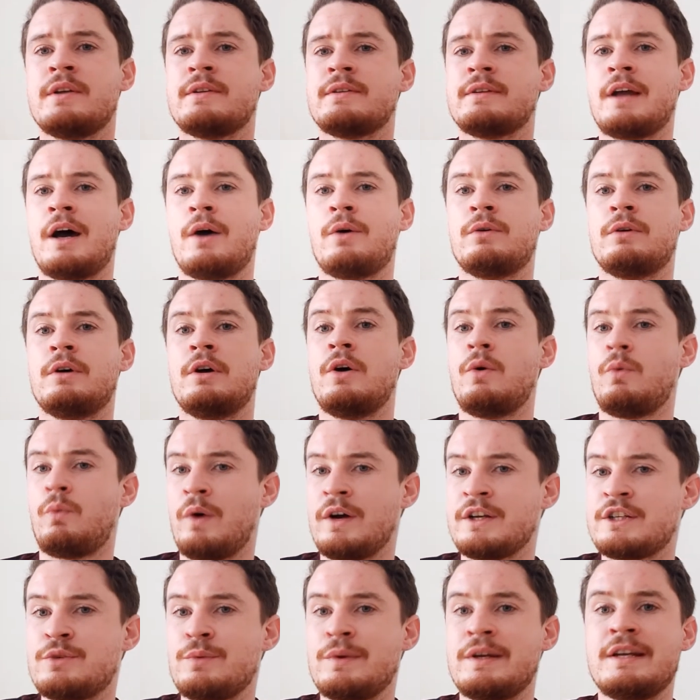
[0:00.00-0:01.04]
Now,
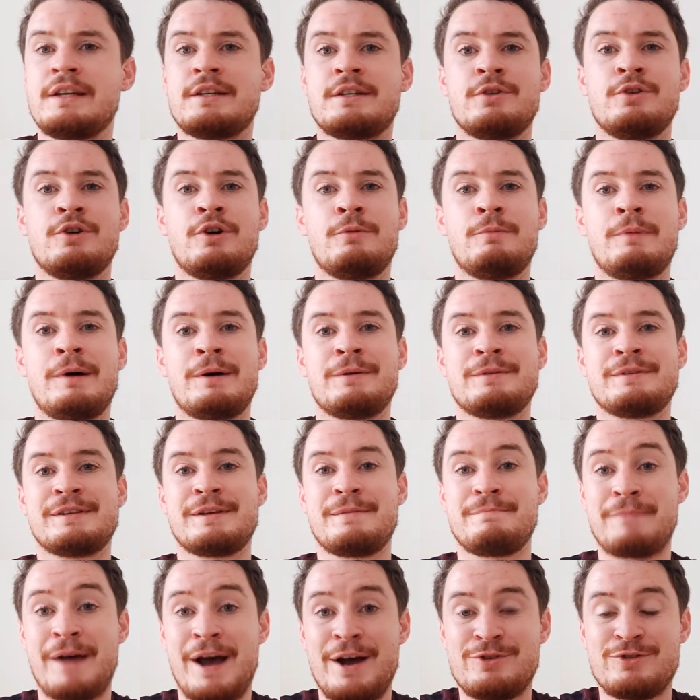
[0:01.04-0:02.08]
what do we need to know about
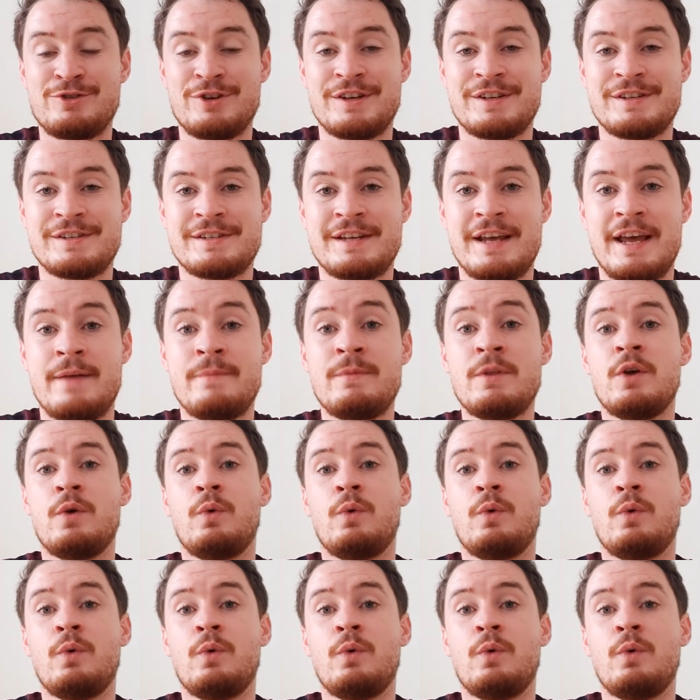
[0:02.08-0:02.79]
St. Patrick's Day?